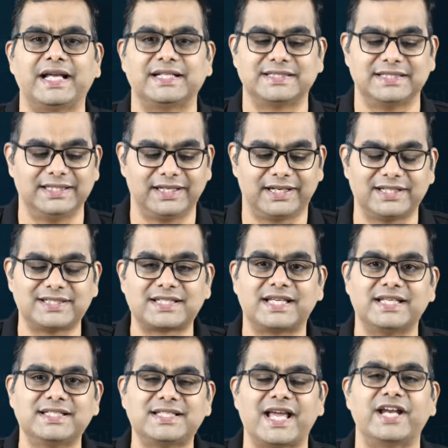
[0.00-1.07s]
cancelled. The risk
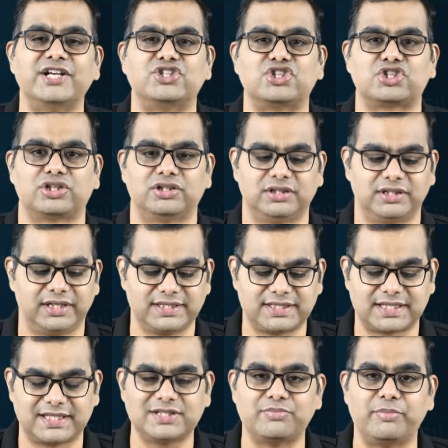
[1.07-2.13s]
is hedged, the
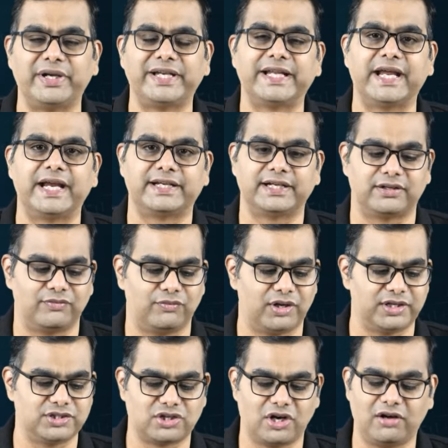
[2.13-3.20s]
risk is mitigated.
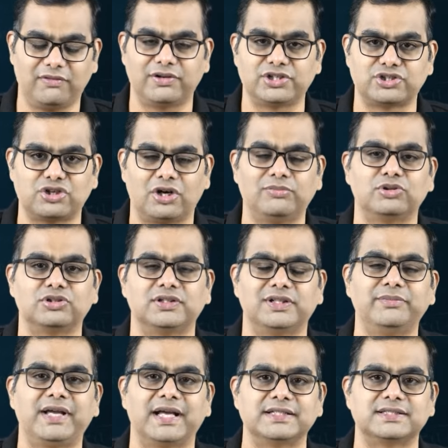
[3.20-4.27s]
One is long, one is short, both of
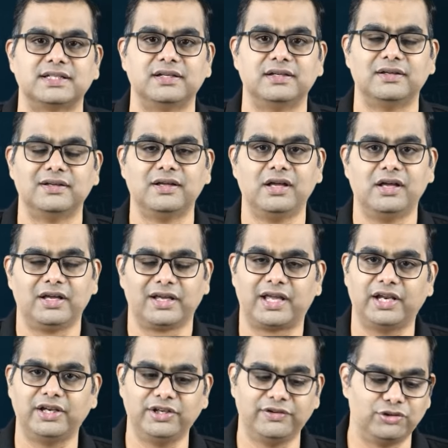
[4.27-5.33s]
them cancel.
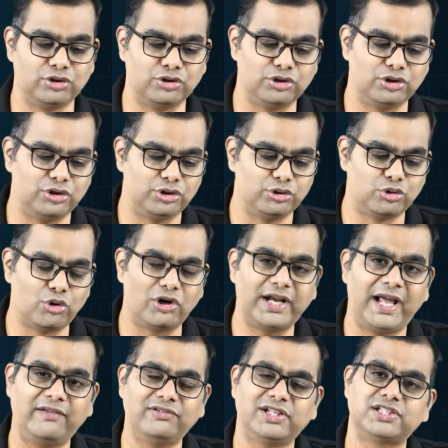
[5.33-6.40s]
You don't
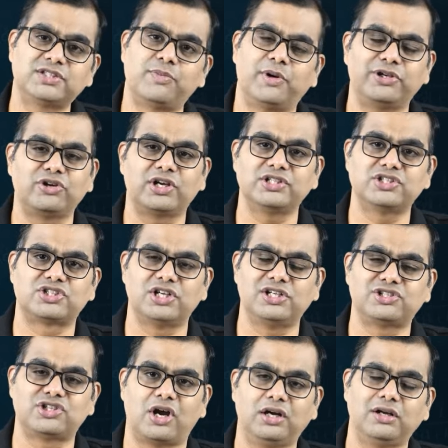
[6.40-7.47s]
have the risk, but you can
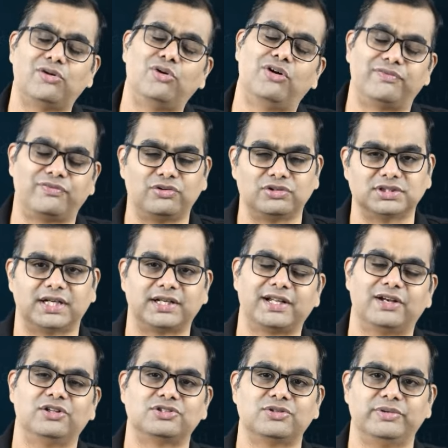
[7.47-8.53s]
still short. Oh, of course, that
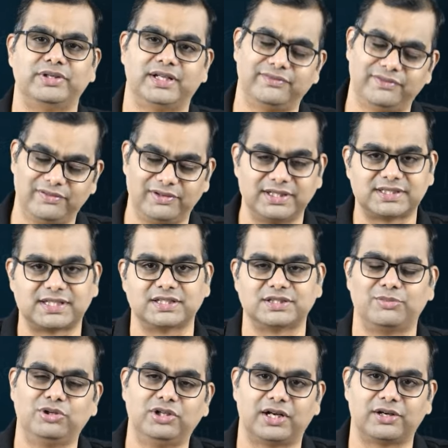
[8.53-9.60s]
can also be done. We will discuss
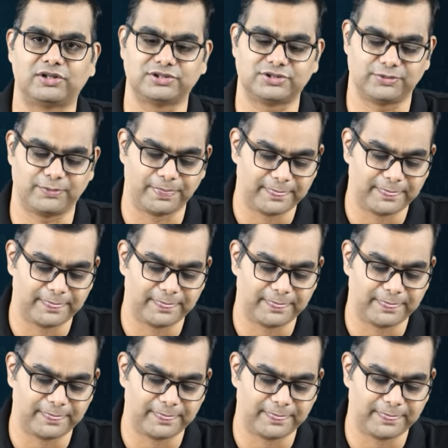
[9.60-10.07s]
about that also.